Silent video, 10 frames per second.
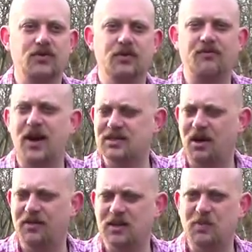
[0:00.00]
the phrase
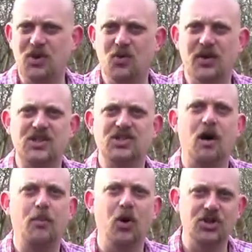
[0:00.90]
that I think has been coined is
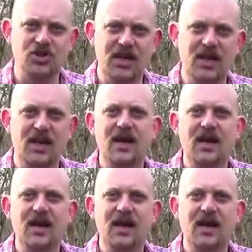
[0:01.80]
tarpology,